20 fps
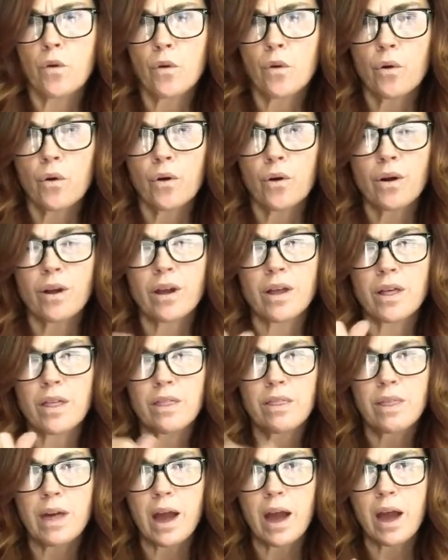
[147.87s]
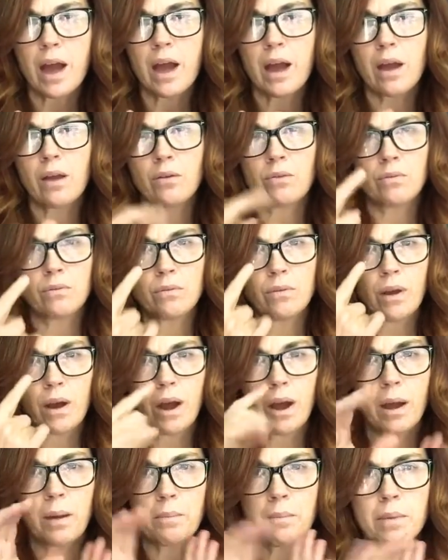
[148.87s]
Obviously it needed some more
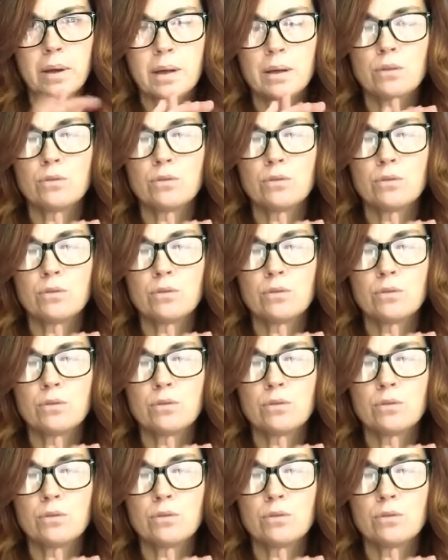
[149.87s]
work.